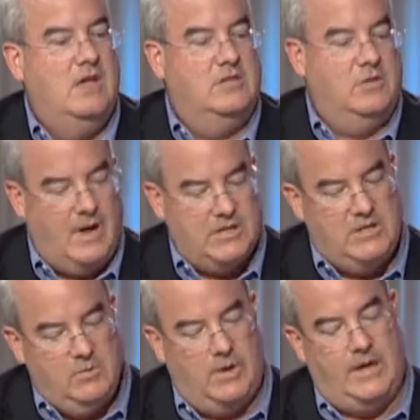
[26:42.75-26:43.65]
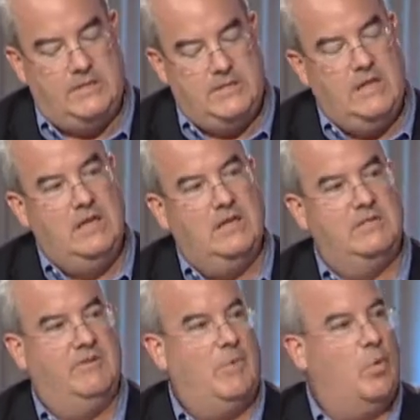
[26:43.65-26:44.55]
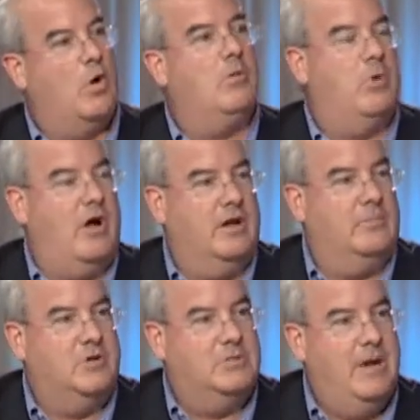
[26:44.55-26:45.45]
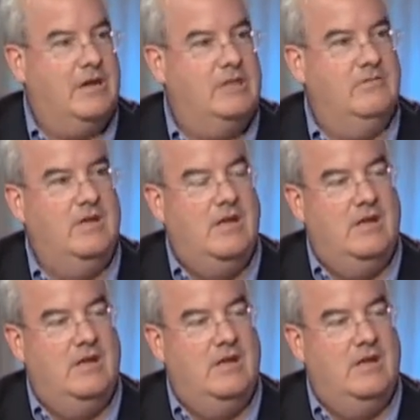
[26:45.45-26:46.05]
So actually what I see is from a work product perspective,